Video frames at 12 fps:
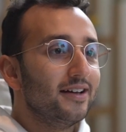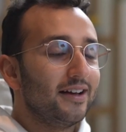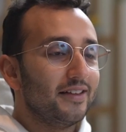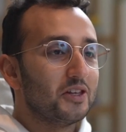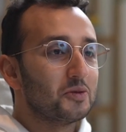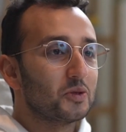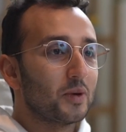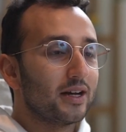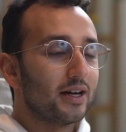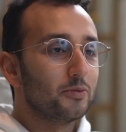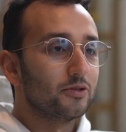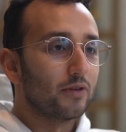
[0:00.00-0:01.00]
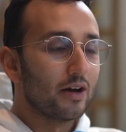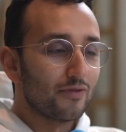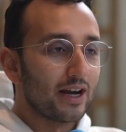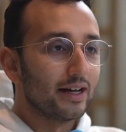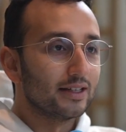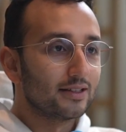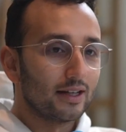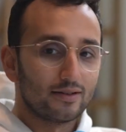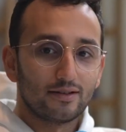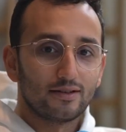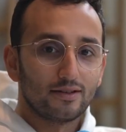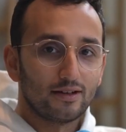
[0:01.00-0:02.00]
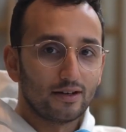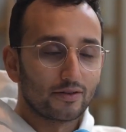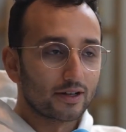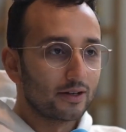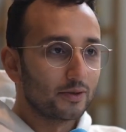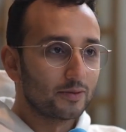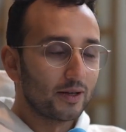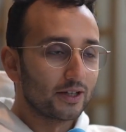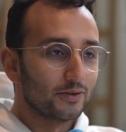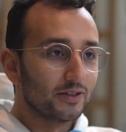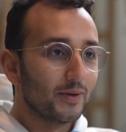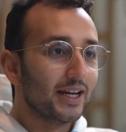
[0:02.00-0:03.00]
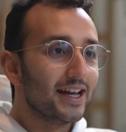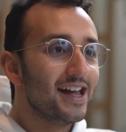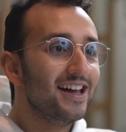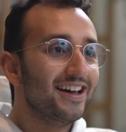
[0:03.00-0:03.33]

And this was when I realized that Erica was spending all this money.